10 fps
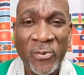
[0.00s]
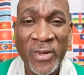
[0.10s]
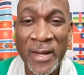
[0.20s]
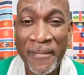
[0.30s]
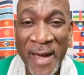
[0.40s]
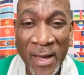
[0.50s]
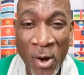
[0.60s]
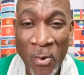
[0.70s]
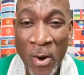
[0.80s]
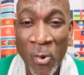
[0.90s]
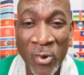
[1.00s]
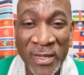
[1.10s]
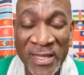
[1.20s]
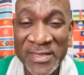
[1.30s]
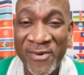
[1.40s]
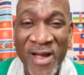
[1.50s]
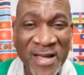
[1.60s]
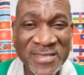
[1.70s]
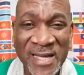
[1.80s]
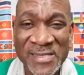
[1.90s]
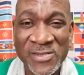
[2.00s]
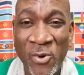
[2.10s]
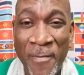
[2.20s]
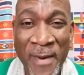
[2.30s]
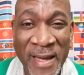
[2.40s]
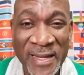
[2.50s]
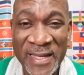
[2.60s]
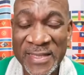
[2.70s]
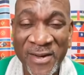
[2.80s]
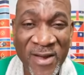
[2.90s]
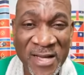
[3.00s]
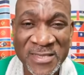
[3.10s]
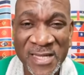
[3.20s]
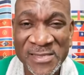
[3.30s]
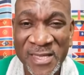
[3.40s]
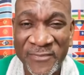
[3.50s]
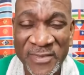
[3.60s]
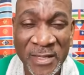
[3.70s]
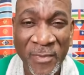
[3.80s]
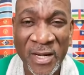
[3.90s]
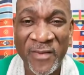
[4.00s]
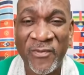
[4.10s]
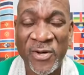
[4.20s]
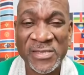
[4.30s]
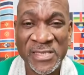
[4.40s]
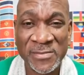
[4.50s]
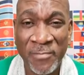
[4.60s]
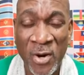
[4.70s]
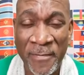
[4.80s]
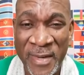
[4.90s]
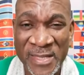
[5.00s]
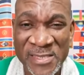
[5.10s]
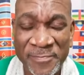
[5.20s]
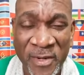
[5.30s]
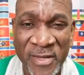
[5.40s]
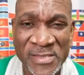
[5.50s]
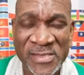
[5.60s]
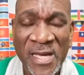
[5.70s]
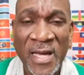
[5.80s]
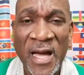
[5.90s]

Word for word: whether by our own interactions or by the interactions of demonic forces, mermaid spirits,